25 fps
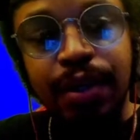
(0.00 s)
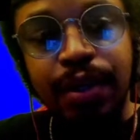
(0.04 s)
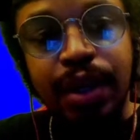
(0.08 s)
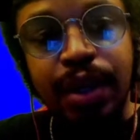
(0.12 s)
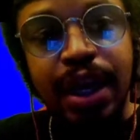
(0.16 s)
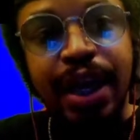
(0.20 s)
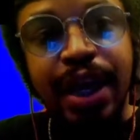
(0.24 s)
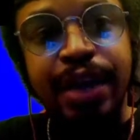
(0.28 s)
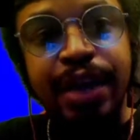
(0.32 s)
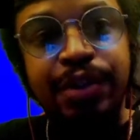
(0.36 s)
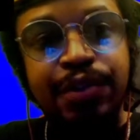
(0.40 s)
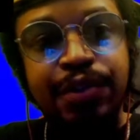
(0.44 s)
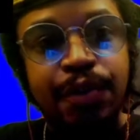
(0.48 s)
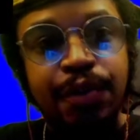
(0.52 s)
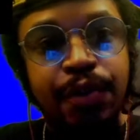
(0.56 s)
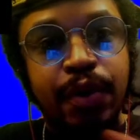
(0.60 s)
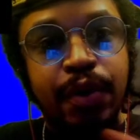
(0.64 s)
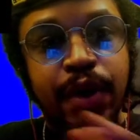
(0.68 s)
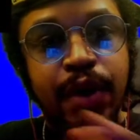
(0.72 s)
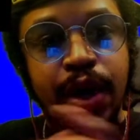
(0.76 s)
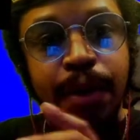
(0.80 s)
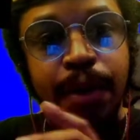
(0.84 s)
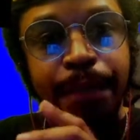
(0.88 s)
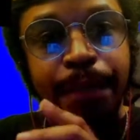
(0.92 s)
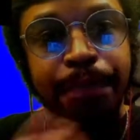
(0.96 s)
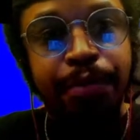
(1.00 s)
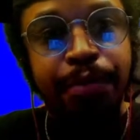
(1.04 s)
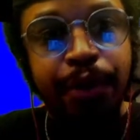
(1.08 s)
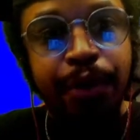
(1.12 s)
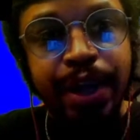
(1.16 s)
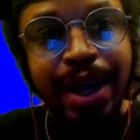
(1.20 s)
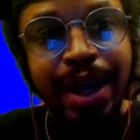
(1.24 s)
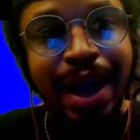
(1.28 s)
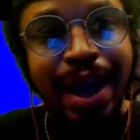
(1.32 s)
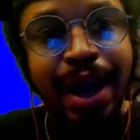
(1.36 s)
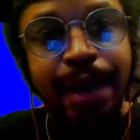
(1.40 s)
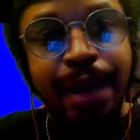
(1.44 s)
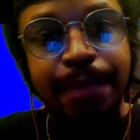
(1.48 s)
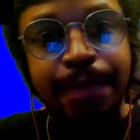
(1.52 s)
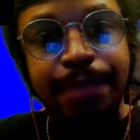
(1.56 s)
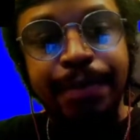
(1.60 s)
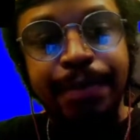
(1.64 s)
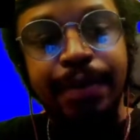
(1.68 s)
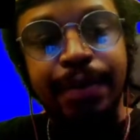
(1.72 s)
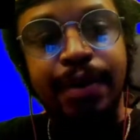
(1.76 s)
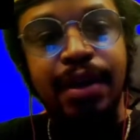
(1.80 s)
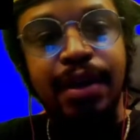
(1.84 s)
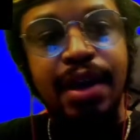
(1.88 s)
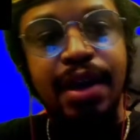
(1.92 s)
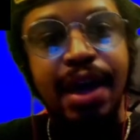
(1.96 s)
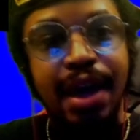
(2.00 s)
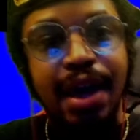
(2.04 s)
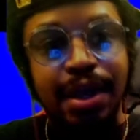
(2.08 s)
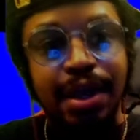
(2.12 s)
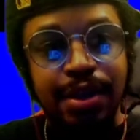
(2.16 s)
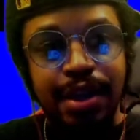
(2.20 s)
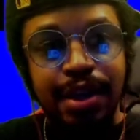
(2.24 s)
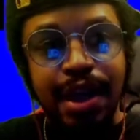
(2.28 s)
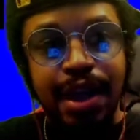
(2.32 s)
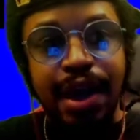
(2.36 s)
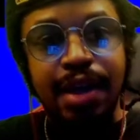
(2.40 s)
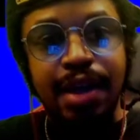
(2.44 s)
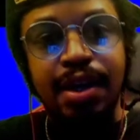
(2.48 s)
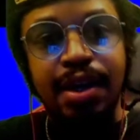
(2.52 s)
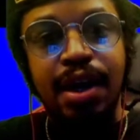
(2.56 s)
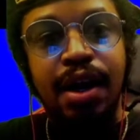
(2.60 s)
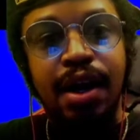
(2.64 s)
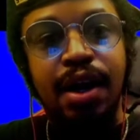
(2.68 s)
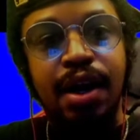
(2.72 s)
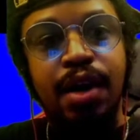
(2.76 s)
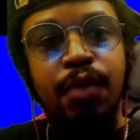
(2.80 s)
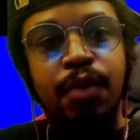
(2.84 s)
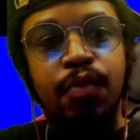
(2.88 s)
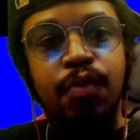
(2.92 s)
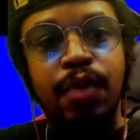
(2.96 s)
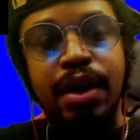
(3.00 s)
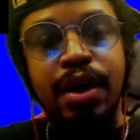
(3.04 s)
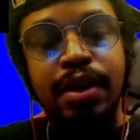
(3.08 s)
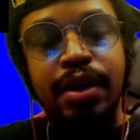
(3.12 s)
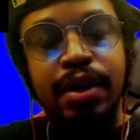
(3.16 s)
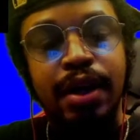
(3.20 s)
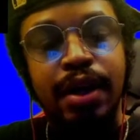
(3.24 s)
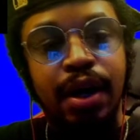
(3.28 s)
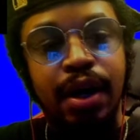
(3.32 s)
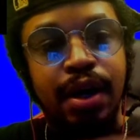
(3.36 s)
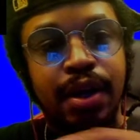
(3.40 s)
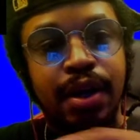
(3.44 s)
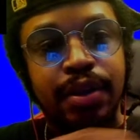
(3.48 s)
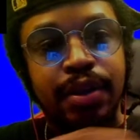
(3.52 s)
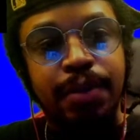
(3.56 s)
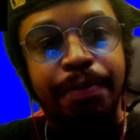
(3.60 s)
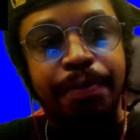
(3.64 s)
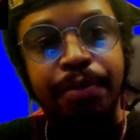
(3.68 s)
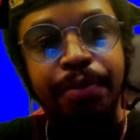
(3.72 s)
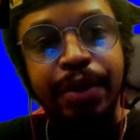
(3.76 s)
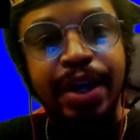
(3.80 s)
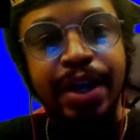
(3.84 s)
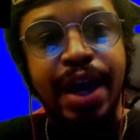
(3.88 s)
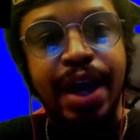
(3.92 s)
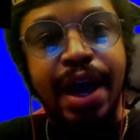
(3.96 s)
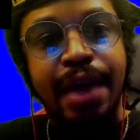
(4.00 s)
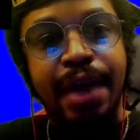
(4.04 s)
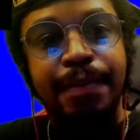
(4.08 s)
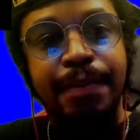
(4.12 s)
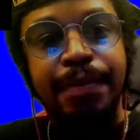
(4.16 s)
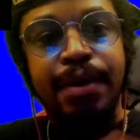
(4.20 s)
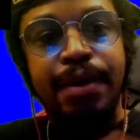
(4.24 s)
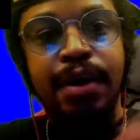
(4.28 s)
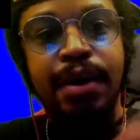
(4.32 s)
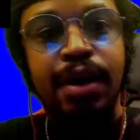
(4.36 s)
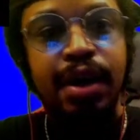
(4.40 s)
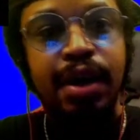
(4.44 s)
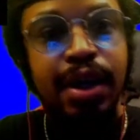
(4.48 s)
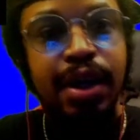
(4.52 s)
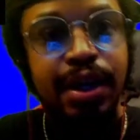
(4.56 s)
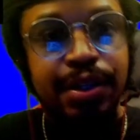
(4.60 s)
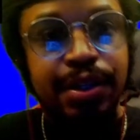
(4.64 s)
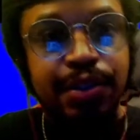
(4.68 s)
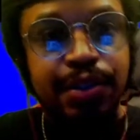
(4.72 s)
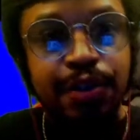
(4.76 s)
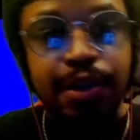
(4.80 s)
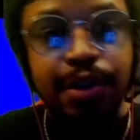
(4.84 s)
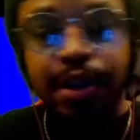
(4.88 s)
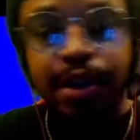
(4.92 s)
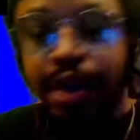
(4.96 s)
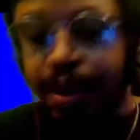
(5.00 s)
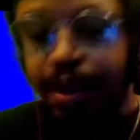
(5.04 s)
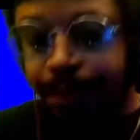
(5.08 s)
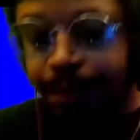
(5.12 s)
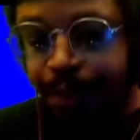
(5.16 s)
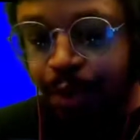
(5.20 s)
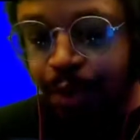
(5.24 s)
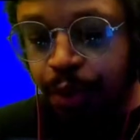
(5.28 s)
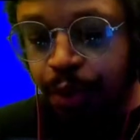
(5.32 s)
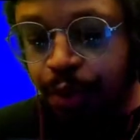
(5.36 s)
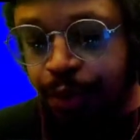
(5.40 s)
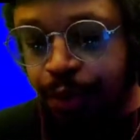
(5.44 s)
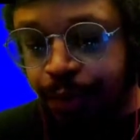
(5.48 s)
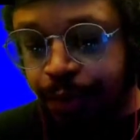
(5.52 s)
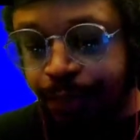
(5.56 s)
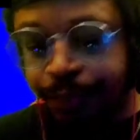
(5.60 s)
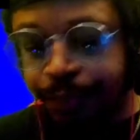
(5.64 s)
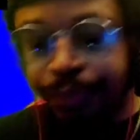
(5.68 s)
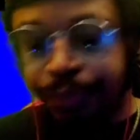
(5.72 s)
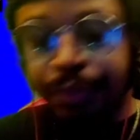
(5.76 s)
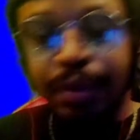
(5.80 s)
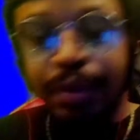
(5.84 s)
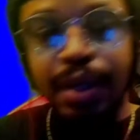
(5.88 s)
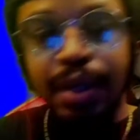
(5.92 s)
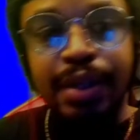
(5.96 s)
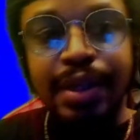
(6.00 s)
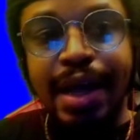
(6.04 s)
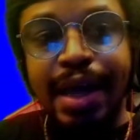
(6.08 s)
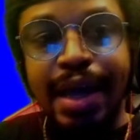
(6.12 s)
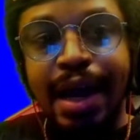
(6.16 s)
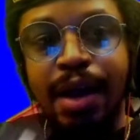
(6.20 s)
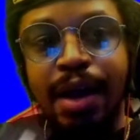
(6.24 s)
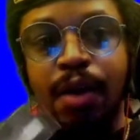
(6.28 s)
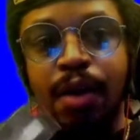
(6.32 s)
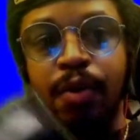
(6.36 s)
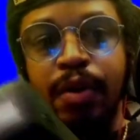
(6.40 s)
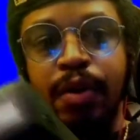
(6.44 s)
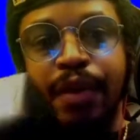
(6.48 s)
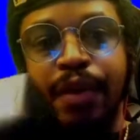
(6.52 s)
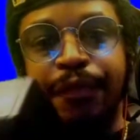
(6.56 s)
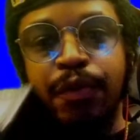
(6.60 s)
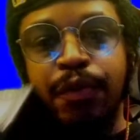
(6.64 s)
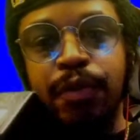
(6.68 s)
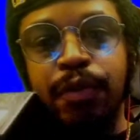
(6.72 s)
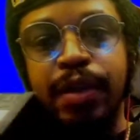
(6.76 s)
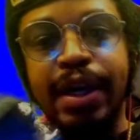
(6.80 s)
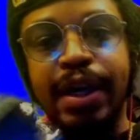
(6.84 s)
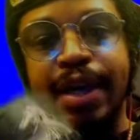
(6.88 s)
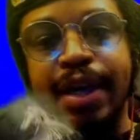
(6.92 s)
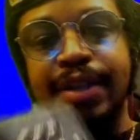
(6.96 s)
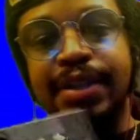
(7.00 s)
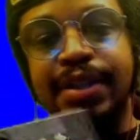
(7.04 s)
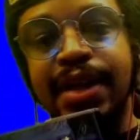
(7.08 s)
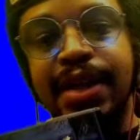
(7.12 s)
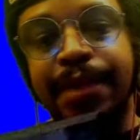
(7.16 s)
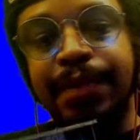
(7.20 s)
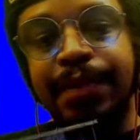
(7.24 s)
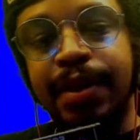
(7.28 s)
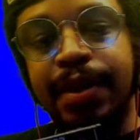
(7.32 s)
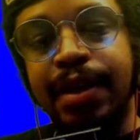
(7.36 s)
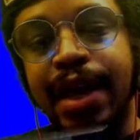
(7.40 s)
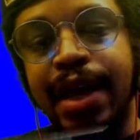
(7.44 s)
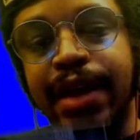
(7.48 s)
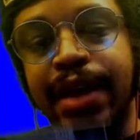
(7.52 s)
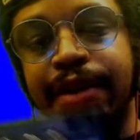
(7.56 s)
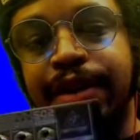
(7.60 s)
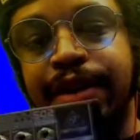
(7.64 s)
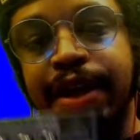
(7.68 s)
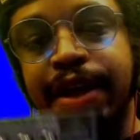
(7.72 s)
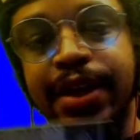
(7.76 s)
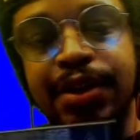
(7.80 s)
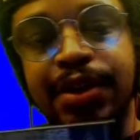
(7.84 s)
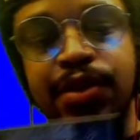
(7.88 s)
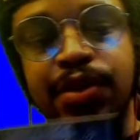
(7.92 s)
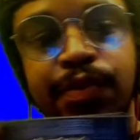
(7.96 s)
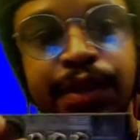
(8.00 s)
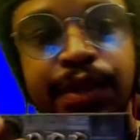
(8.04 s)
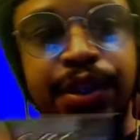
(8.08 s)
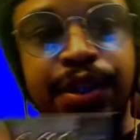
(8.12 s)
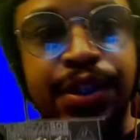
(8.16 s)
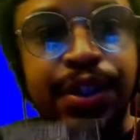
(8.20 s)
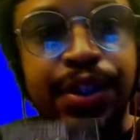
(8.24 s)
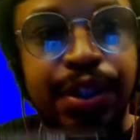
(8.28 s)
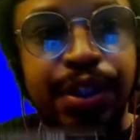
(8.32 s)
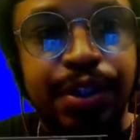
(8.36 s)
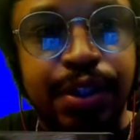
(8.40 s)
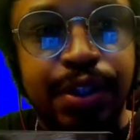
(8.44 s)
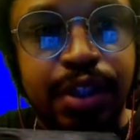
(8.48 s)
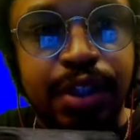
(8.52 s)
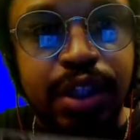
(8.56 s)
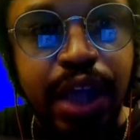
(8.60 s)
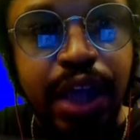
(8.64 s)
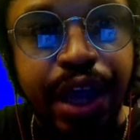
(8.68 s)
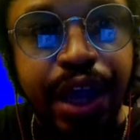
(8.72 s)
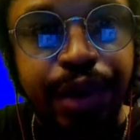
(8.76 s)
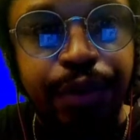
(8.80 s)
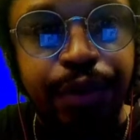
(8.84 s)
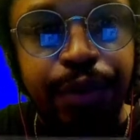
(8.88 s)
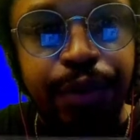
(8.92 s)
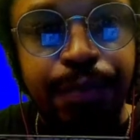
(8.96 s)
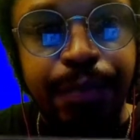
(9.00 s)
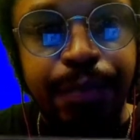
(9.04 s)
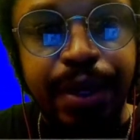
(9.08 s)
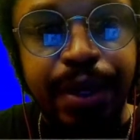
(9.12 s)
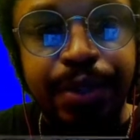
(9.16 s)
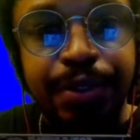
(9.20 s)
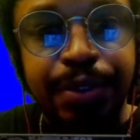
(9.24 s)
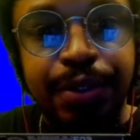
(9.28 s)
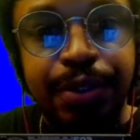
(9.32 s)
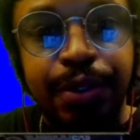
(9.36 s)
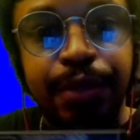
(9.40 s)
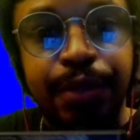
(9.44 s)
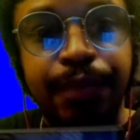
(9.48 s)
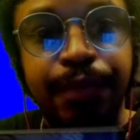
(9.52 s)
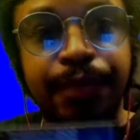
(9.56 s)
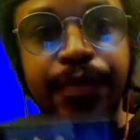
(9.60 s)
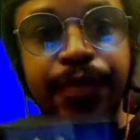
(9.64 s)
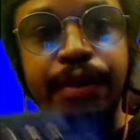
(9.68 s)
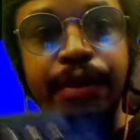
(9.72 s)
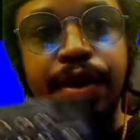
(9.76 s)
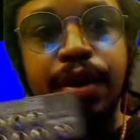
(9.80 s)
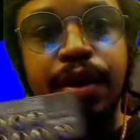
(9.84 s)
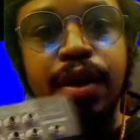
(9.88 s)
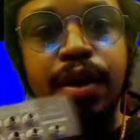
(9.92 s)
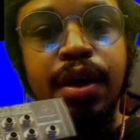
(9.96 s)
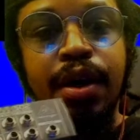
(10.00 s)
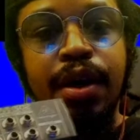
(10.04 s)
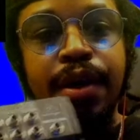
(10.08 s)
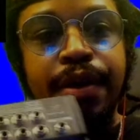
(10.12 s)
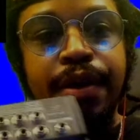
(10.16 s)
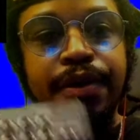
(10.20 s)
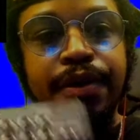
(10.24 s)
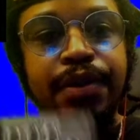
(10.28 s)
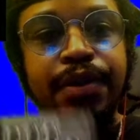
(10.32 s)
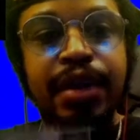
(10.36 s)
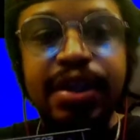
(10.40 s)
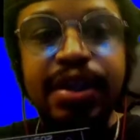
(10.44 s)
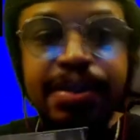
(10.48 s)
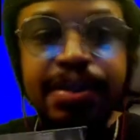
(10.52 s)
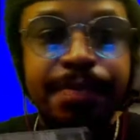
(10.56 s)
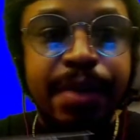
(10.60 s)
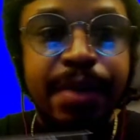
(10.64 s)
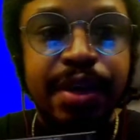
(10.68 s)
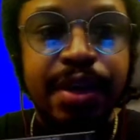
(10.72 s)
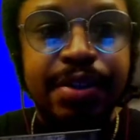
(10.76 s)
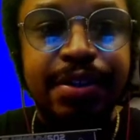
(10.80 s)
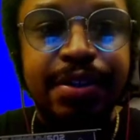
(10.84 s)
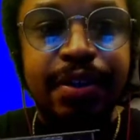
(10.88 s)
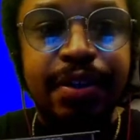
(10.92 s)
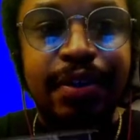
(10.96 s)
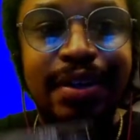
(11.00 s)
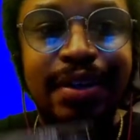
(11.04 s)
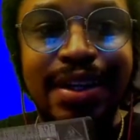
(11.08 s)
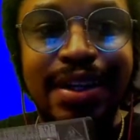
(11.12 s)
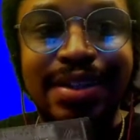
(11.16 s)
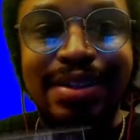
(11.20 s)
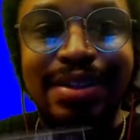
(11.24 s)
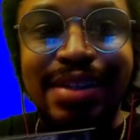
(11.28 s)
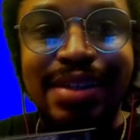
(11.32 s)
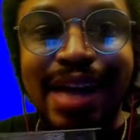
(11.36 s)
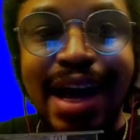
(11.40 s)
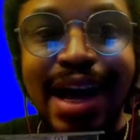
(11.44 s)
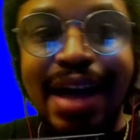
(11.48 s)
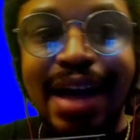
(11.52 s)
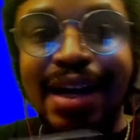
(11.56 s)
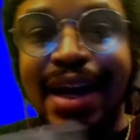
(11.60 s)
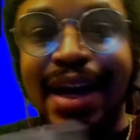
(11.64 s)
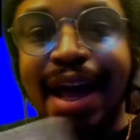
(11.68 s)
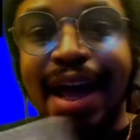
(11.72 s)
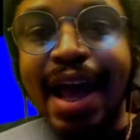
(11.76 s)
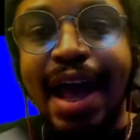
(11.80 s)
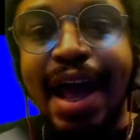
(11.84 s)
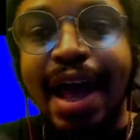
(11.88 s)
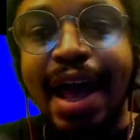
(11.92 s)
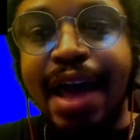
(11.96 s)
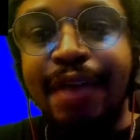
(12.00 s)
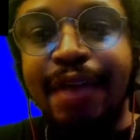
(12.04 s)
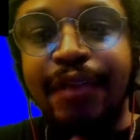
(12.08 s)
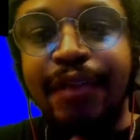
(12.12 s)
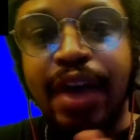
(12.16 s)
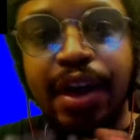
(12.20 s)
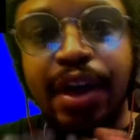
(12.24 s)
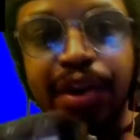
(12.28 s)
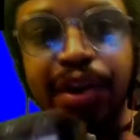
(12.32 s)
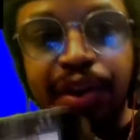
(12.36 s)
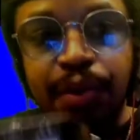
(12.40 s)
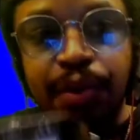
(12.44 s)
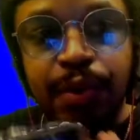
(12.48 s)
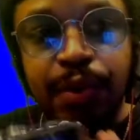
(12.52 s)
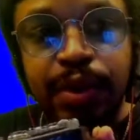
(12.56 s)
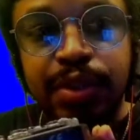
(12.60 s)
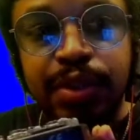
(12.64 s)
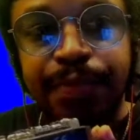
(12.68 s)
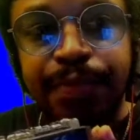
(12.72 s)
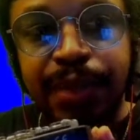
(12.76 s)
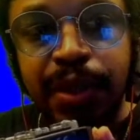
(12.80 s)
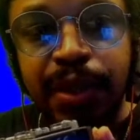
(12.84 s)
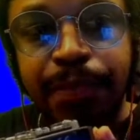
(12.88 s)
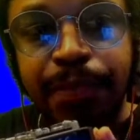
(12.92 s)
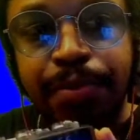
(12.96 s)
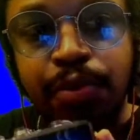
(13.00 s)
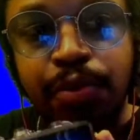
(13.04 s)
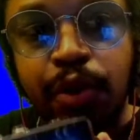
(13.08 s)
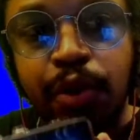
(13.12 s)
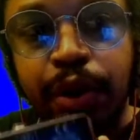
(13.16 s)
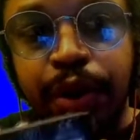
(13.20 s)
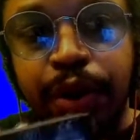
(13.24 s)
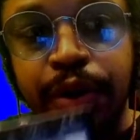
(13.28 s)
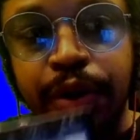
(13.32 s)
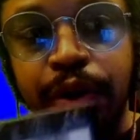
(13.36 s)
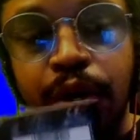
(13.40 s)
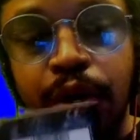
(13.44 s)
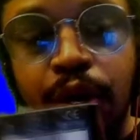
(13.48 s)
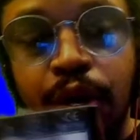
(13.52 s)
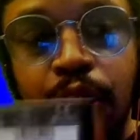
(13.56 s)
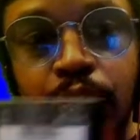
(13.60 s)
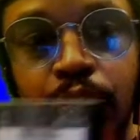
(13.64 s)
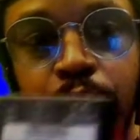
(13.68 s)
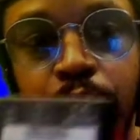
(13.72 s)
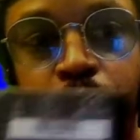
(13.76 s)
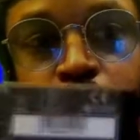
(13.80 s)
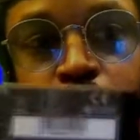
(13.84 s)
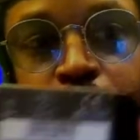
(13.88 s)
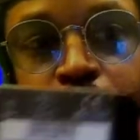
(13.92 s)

into a preamp and then run the preamp into their computer. Now, if you look at something like this, which is just a standard mixer, this mixer does not have a USB port where